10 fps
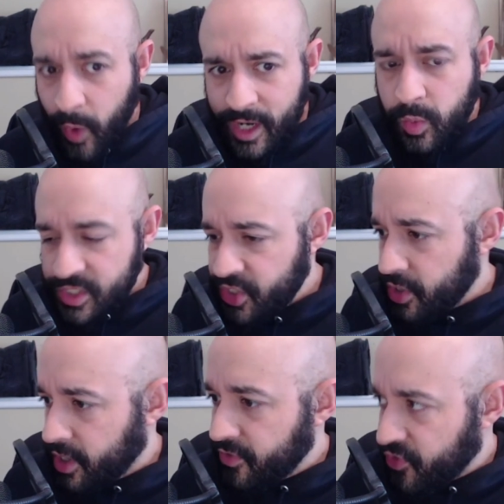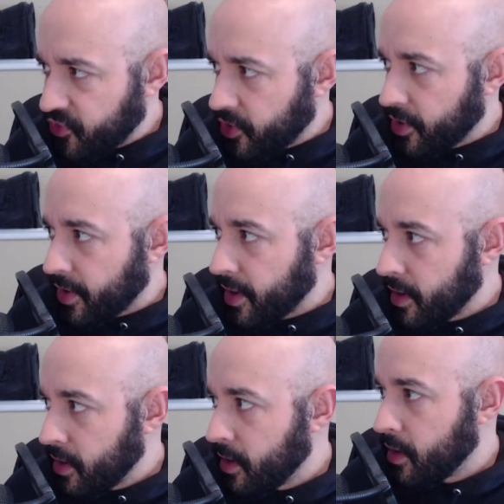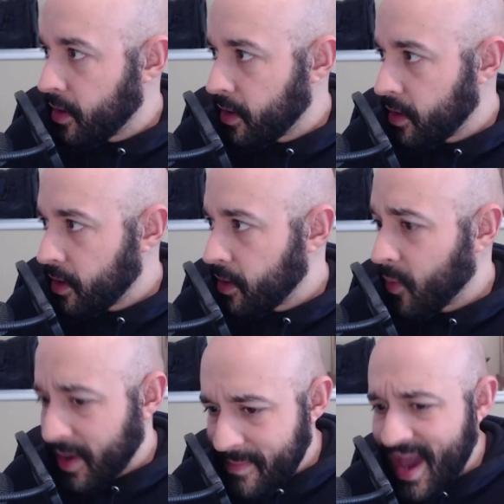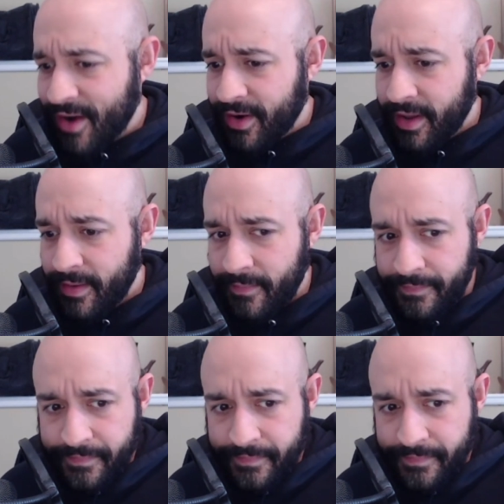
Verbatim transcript: Where was your concern when it mattered?